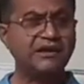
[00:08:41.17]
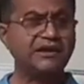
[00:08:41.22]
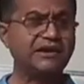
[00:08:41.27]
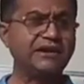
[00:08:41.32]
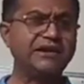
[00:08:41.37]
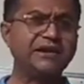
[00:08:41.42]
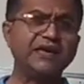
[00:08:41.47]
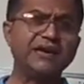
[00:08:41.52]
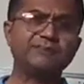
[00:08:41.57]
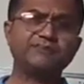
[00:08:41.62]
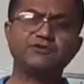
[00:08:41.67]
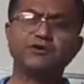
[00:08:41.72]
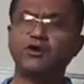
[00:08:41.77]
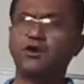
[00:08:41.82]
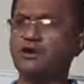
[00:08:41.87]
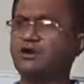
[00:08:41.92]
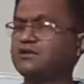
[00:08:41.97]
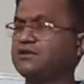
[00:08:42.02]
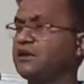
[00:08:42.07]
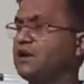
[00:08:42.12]
left
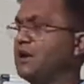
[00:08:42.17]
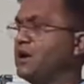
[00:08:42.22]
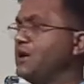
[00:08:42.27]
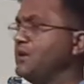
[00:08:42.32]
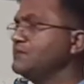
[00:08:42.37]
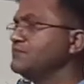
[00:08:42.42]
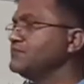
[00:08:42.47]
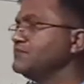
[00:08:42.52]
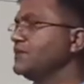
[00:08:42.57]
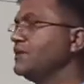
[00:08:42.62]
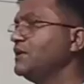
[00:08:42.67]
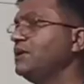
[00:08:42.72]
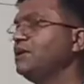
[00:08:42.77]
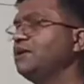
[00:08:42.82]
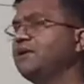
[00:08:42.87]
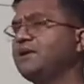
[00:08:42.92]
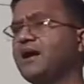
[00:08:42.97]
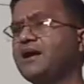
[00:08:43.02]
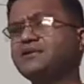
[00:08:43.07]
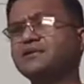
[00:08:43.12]
or the
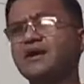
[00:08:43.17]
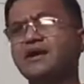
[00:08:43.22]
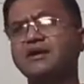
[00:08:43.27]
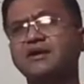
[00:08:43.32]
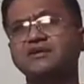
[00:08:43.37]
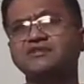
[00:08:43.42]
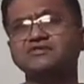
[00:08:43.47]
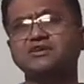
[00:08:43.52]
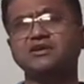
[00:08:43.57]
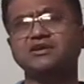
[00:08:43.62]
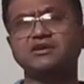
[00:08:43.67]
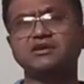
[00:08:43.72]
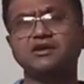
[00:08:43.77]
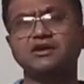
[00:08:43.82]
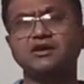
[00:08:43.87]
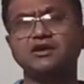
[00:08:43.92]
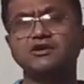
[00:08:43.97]
right direction.